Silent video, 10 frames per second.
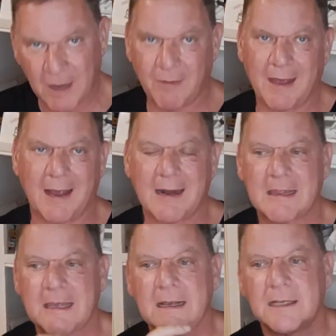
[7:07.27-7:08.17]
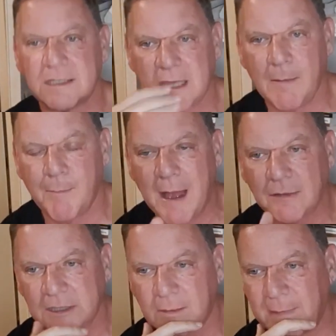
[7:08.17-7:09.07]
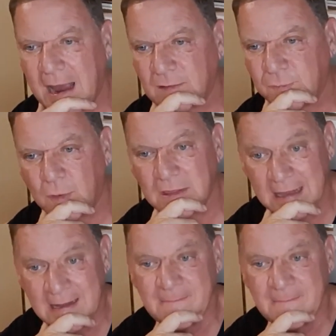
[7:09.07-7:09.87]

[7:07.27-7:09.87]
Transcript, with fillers: you know, that kind of thing, and just keep bouncing it back and forth.